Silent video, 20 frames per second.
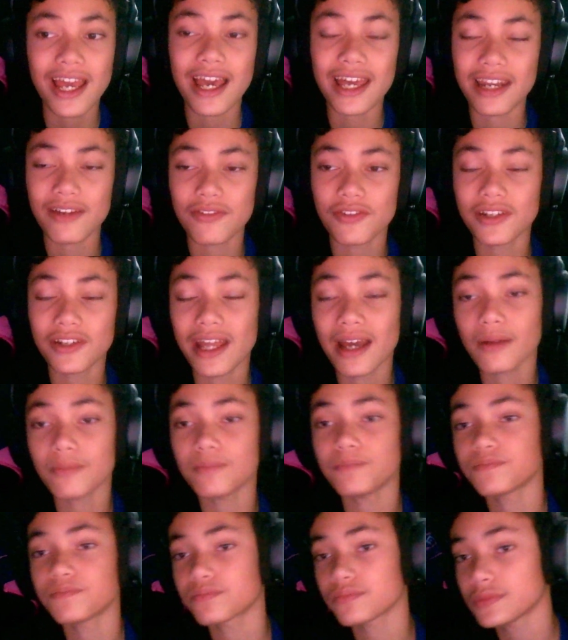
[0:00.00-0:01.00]
And after that,
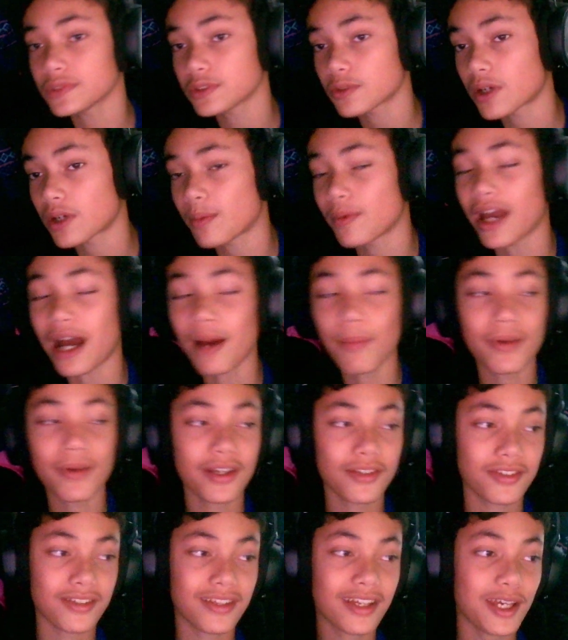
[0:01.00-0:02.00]
we're gonna be hopping
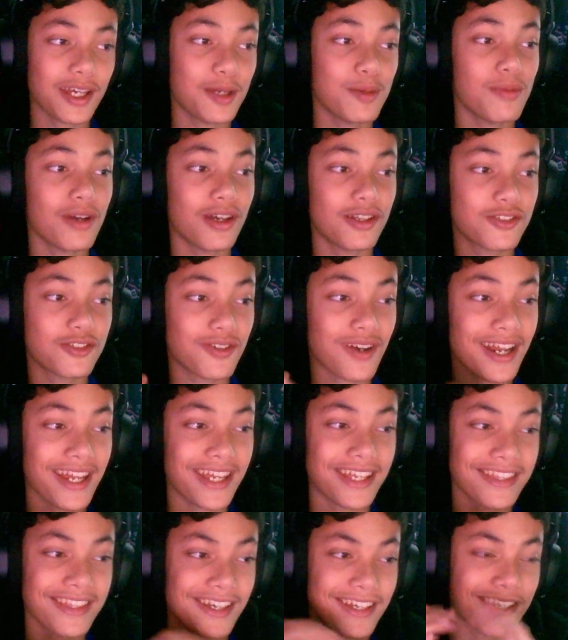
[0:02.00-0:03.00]
into the game and
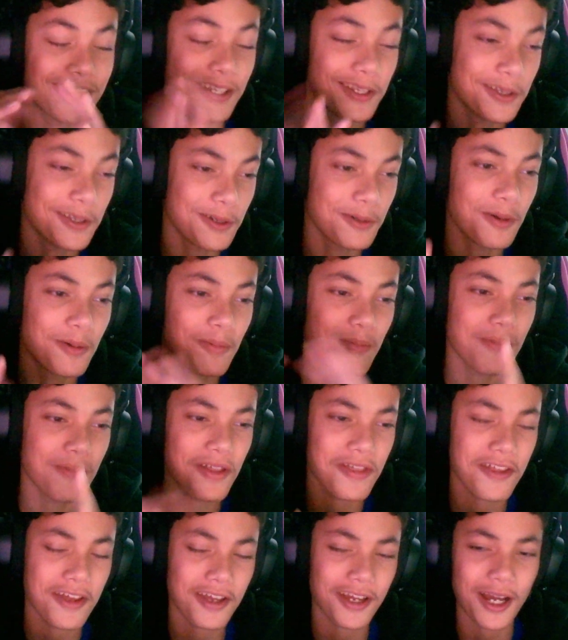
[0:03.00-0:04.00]
trying that new
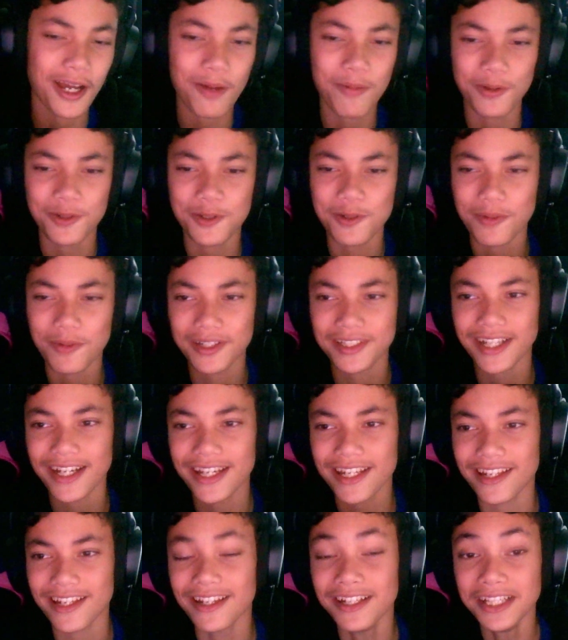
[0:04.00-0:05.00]
mythic. I'm super
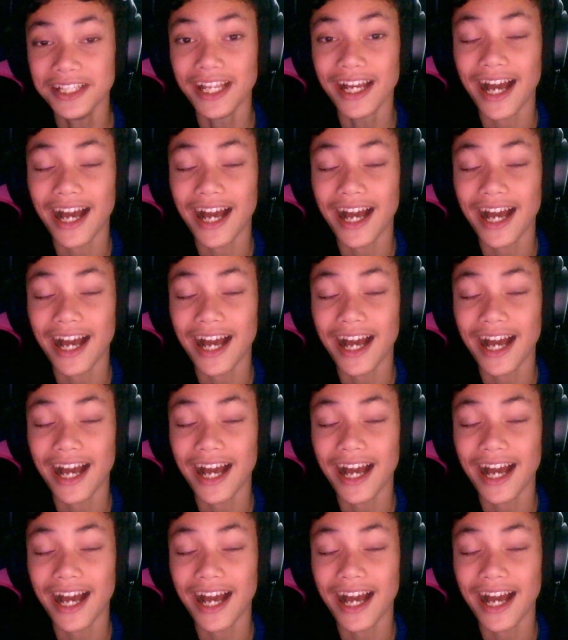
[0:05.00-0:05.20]
excited.